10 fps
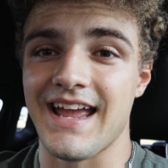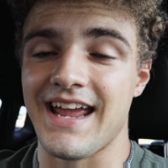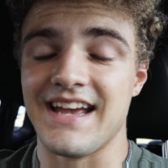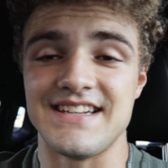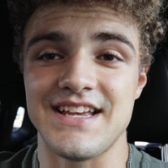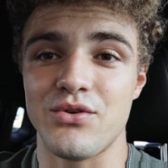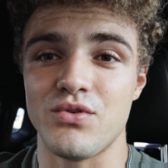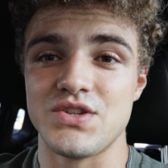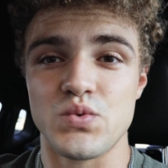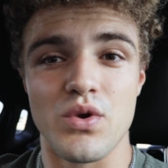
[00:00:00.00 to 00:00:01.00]
And it
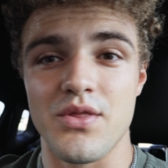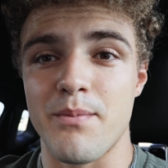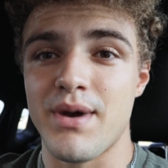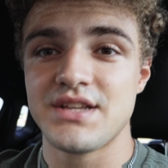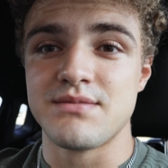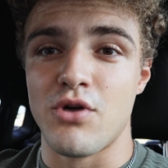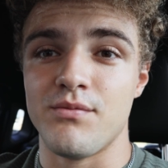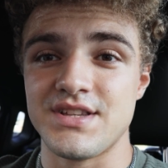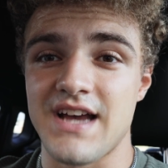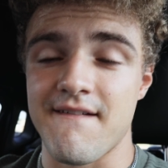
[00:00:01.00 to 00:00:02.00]
was one of the best
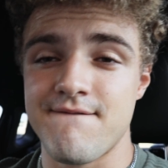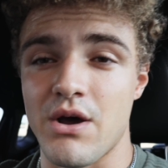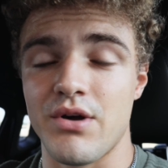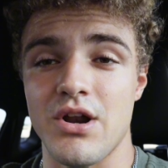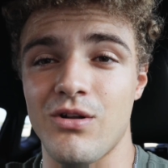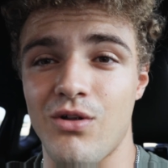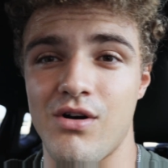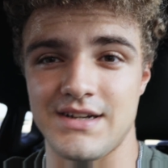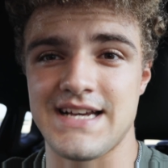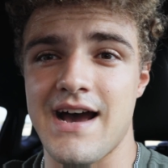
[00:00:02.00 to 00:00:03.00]
moments I felt in a
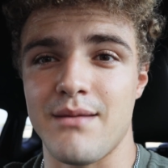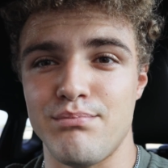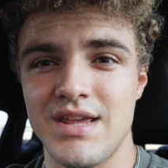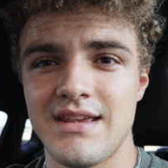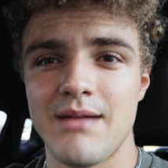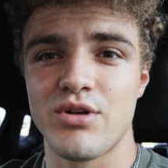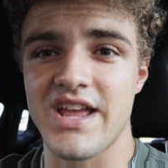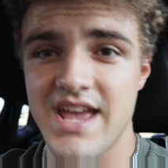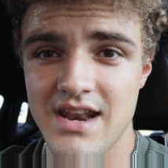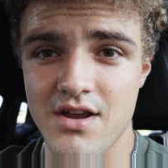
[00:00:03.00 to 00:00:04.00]
long time. Being able
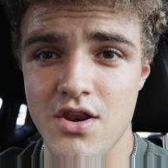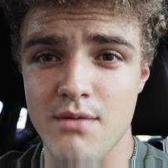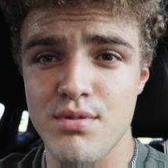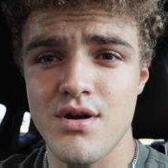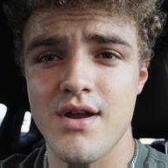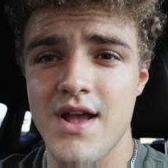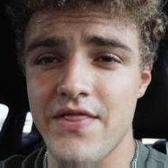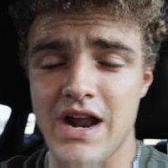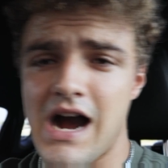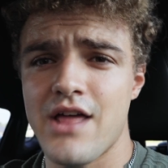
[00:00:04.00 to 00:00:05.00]
to hit a number
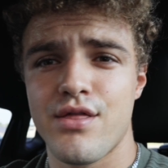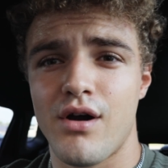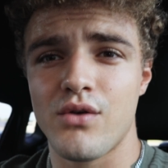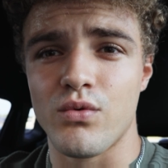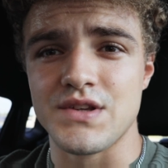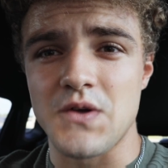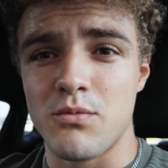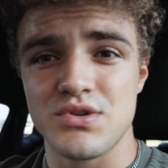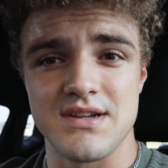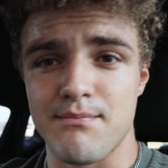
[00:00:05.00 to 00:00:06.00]
that I thought was almost